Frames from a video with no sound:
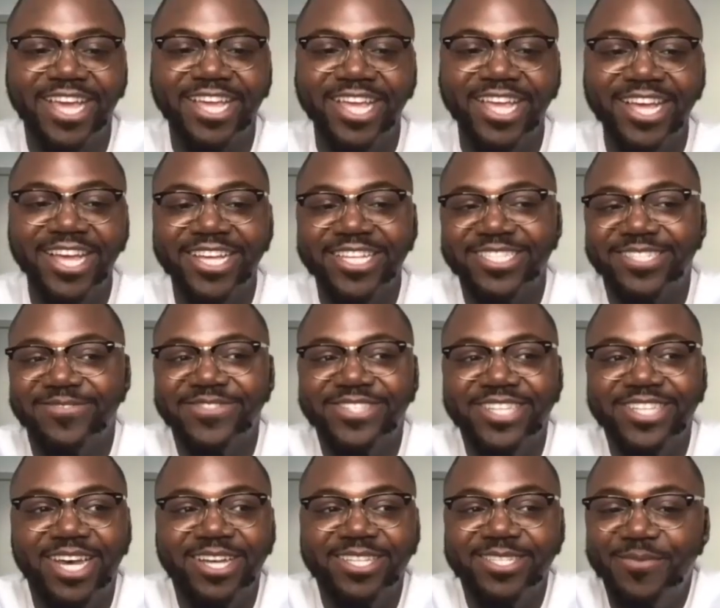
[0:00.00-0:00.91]
like
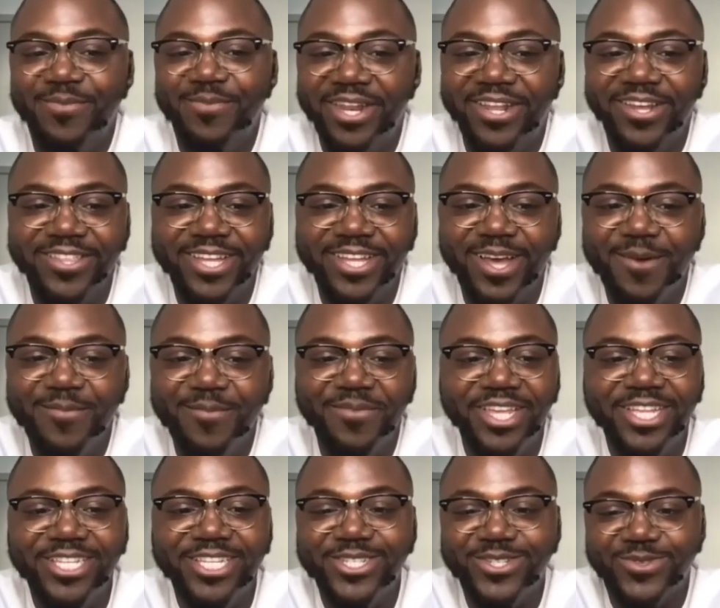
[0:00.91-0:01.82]
sometimes, depending on the
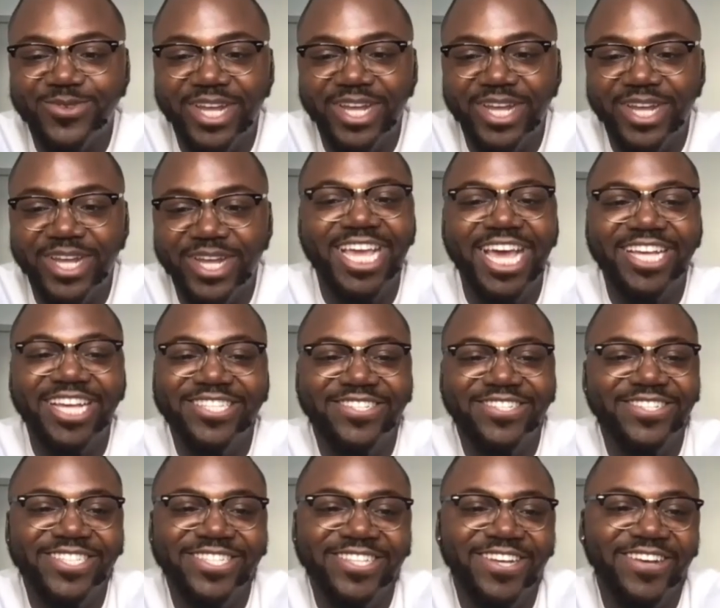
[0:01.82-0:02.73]
company, dressed
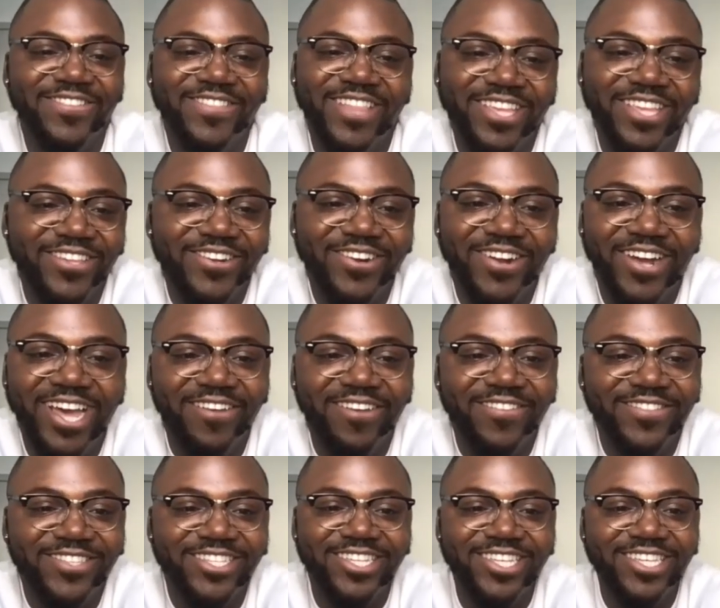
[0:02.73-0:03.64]
as yourself. Like you don't
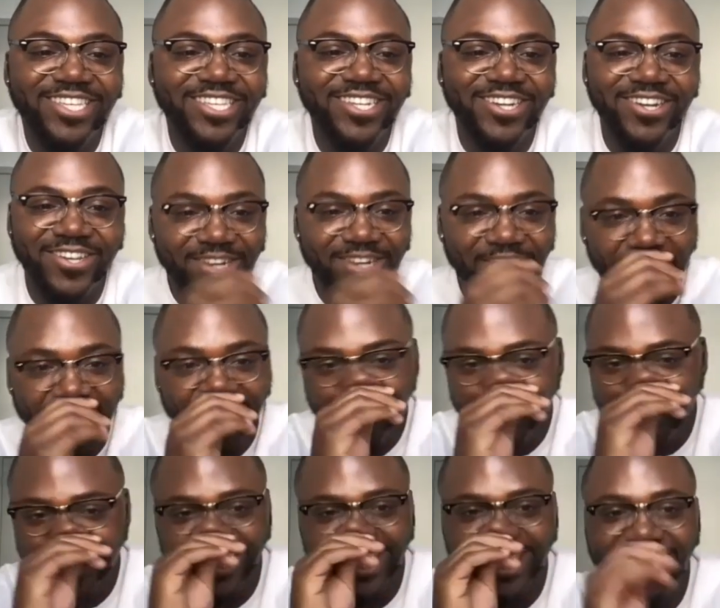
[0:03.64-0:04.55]
have to, you know, you don't
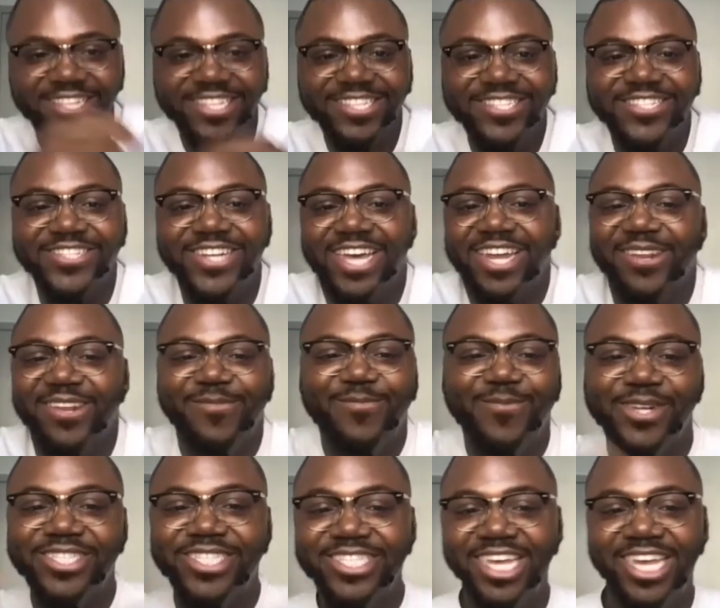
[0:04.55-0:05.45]
have to try to
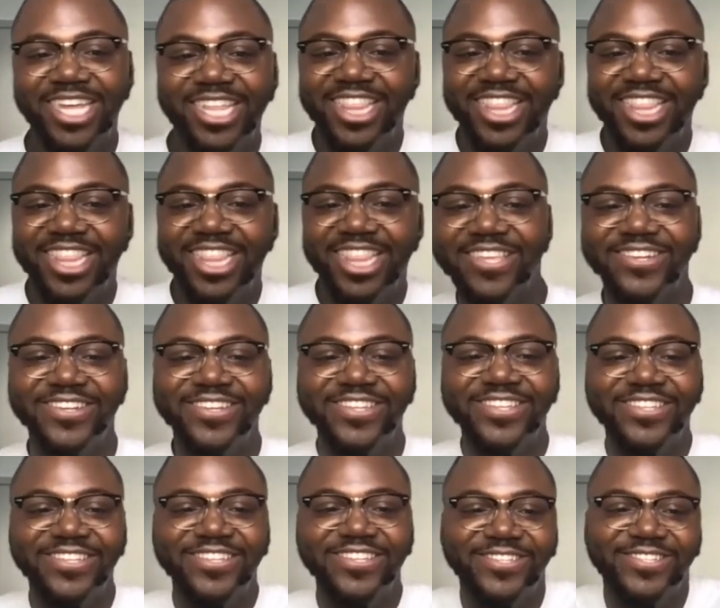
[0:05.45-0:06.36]
pretend like
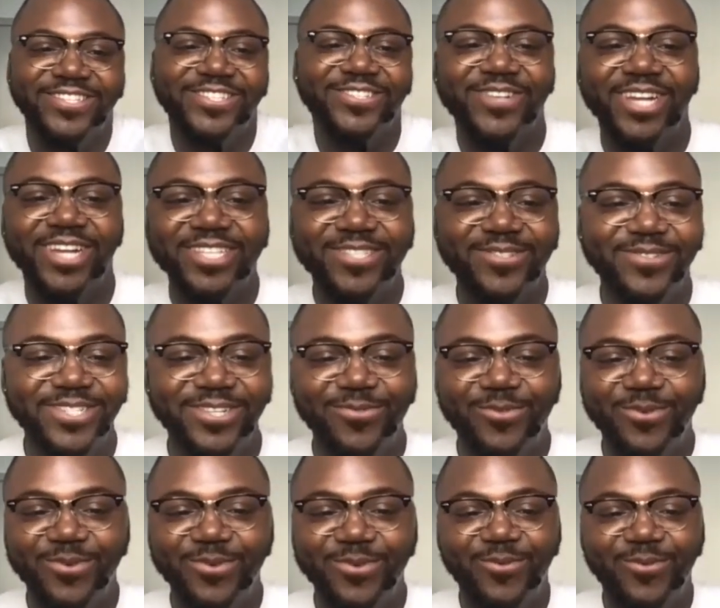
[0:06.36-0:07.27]
you you dress
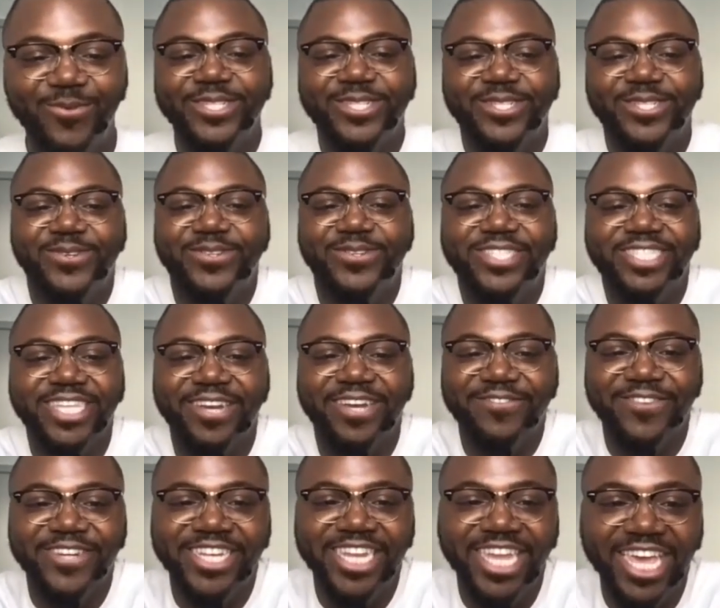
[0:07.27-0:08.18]
you wear suits
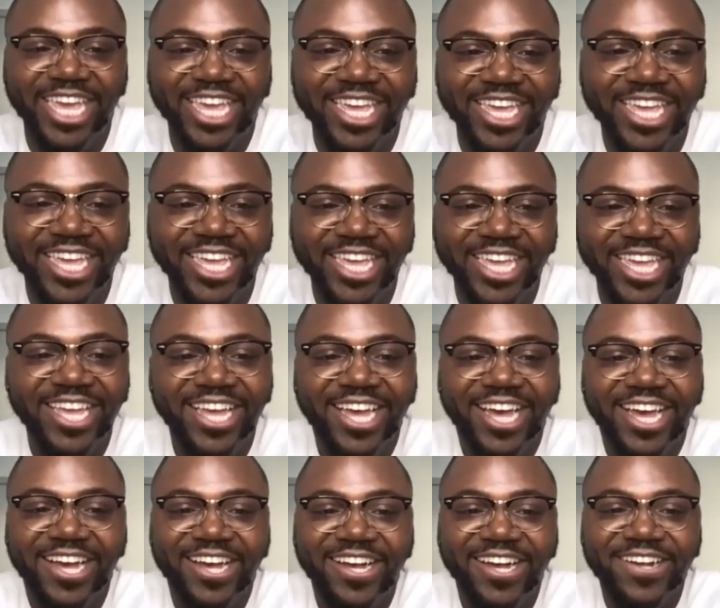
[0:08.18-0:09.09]
every day.
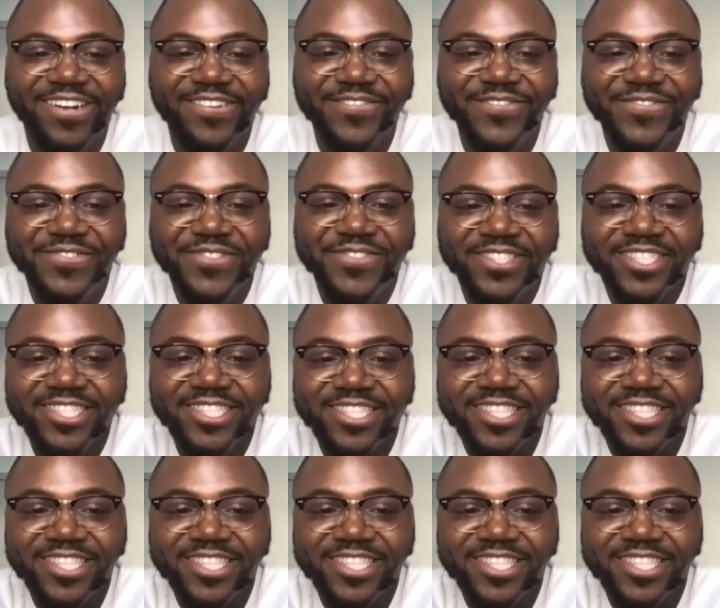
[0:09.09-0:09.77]
Um,